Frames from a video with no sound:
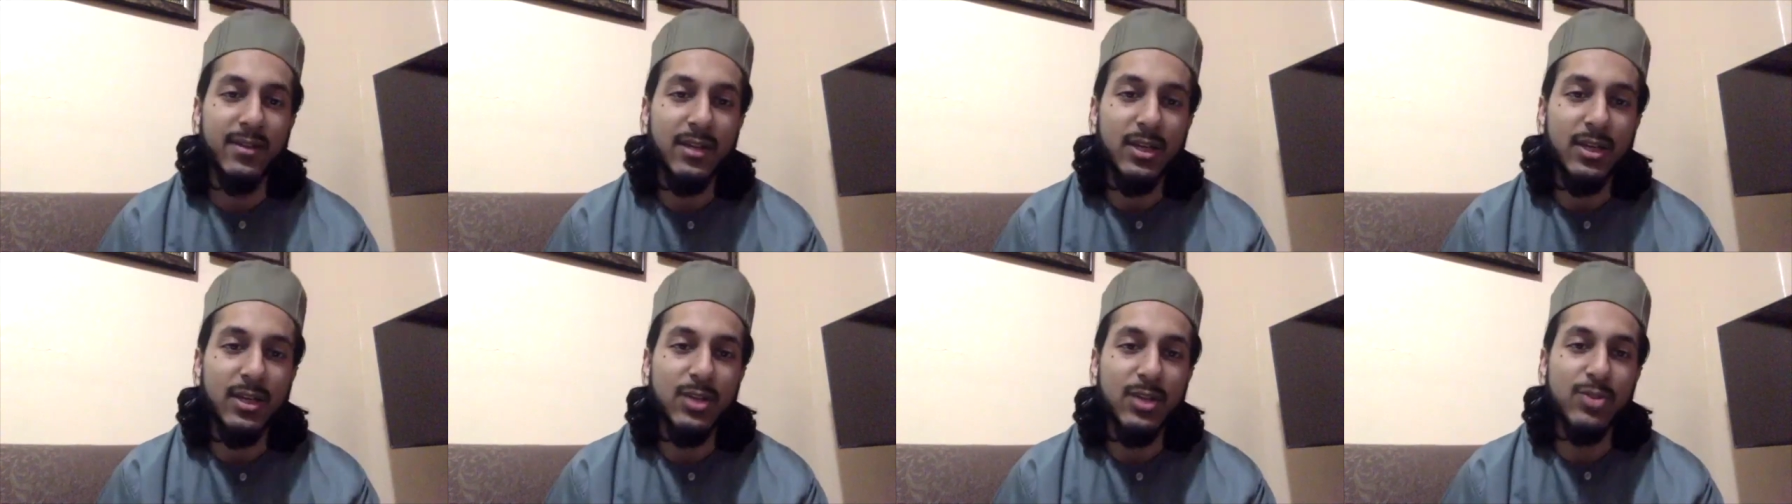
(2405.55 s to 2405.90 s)

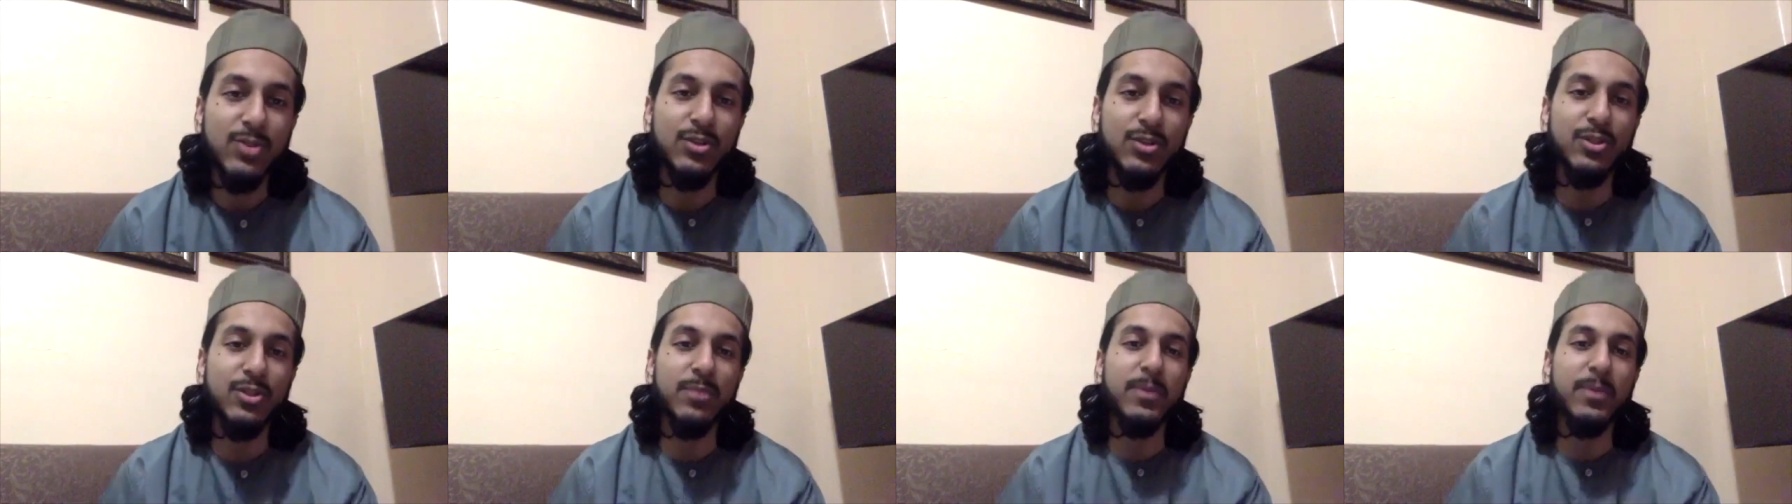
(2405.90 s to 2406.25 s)
So
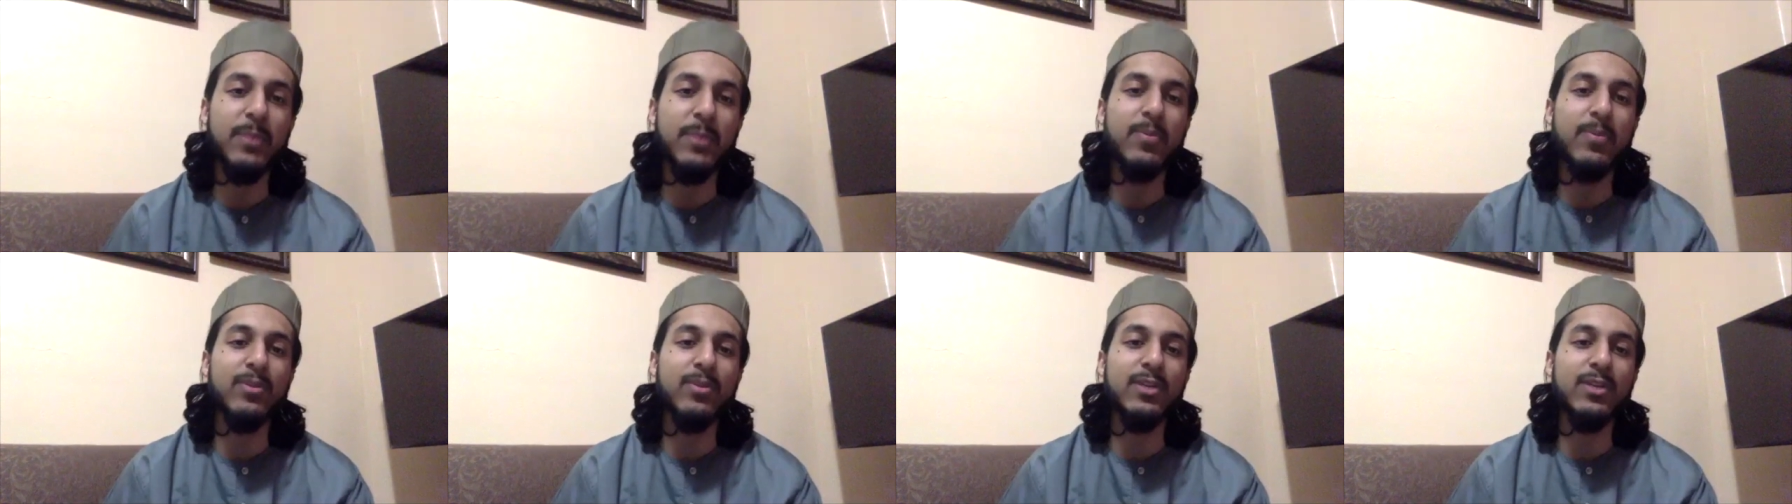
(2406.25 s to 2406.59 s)
the
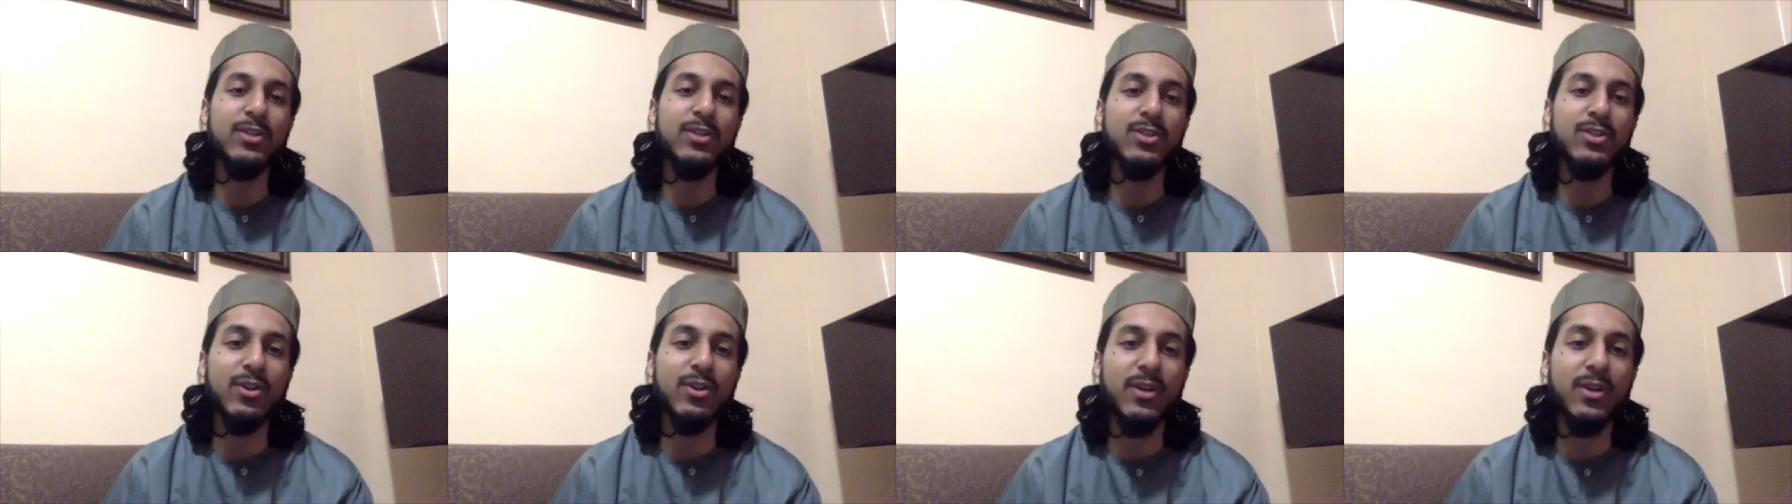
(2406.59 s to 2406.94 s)
people, they
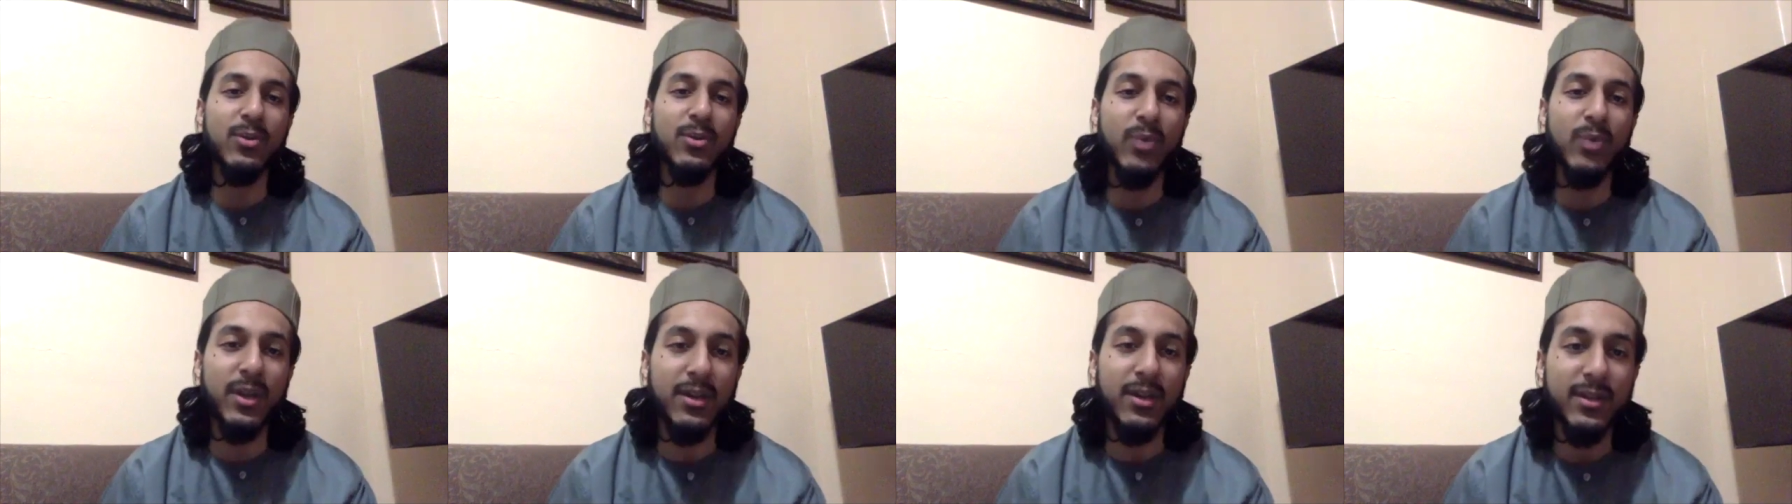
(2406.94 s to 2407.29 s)
started
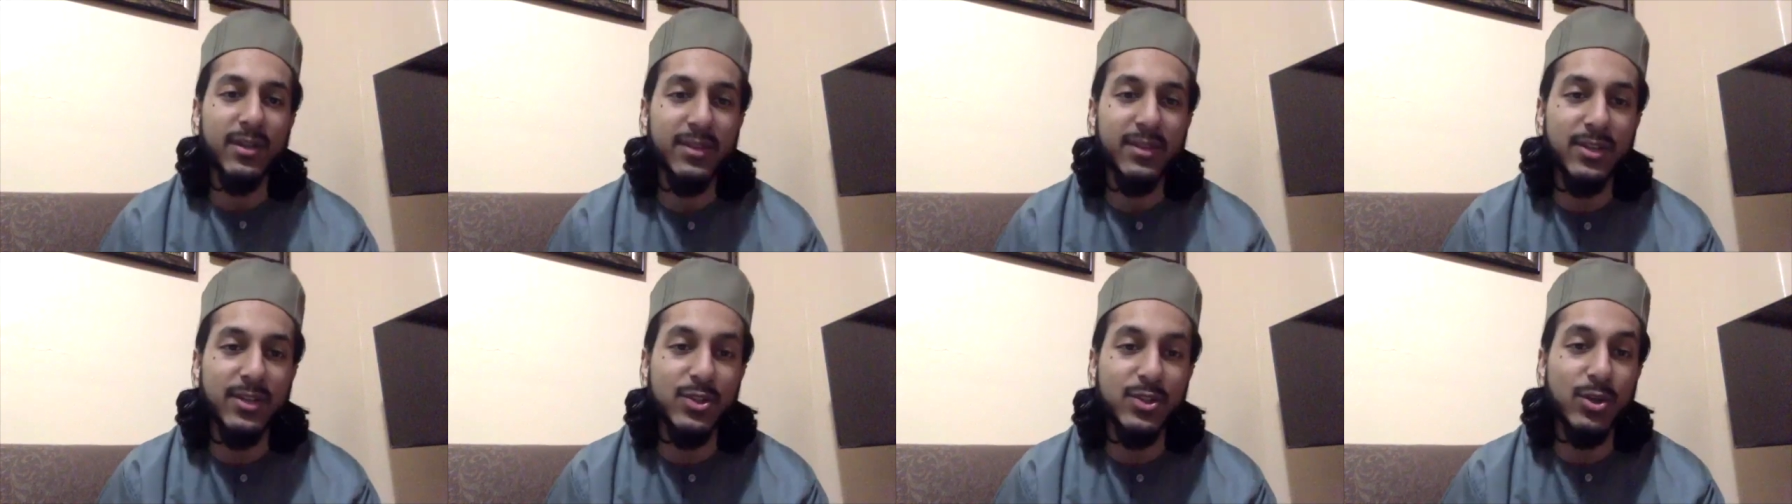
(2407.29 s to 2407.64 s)
what?
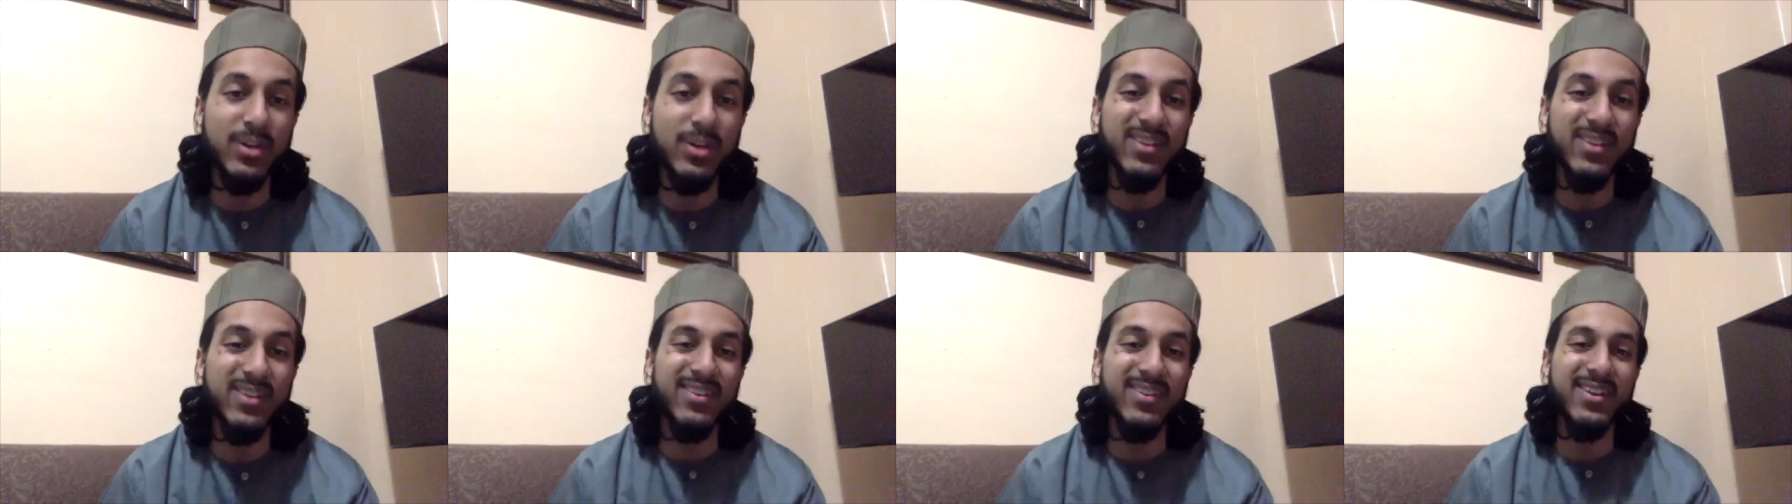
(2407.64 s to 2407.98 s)
They
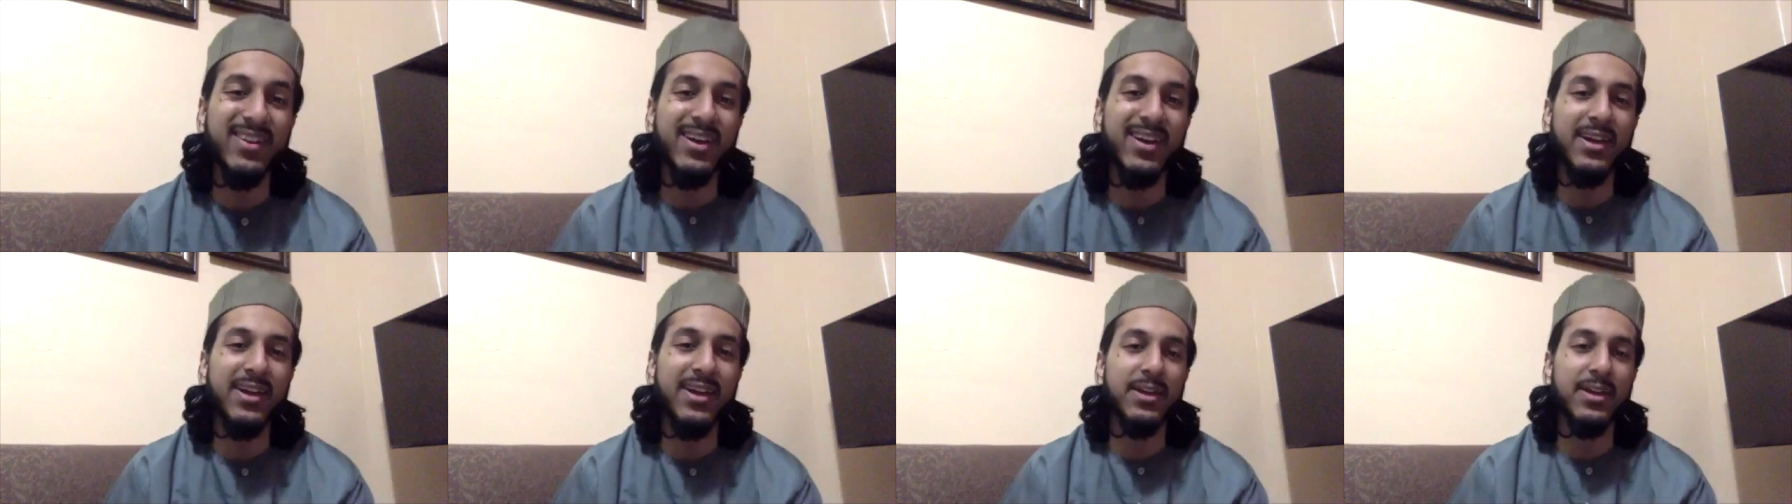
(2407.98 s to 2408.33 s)
started
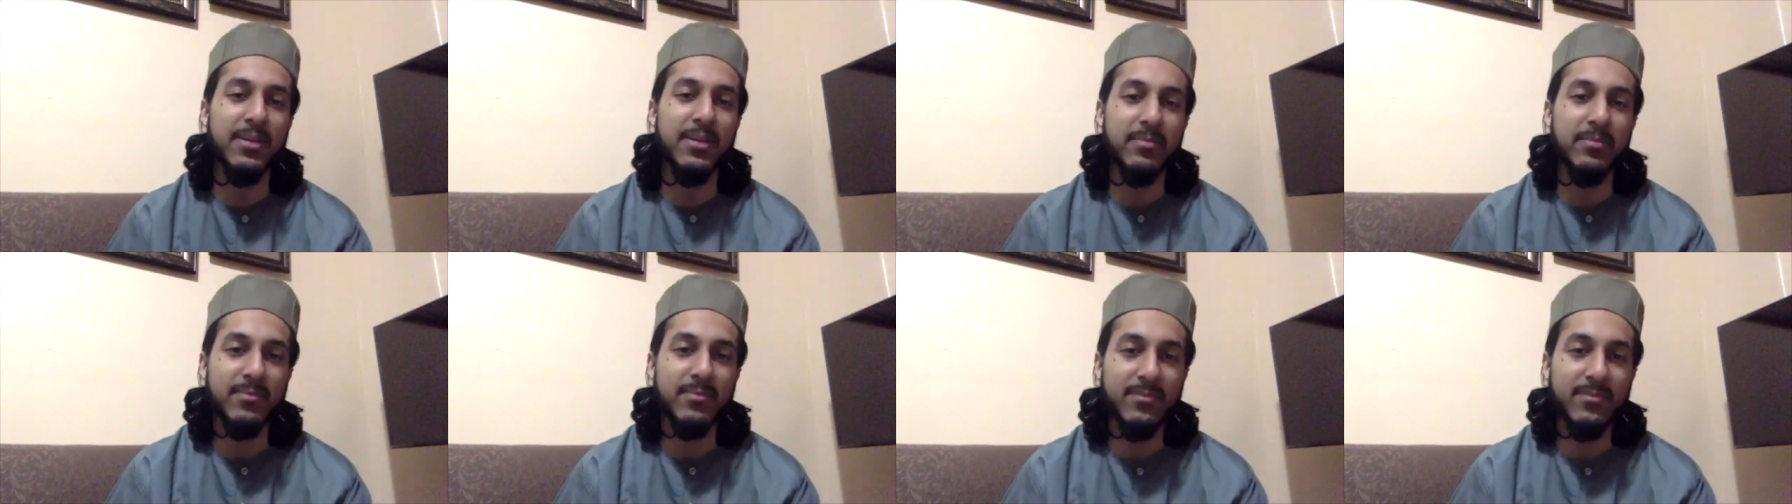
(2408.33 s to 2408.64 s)
denying him.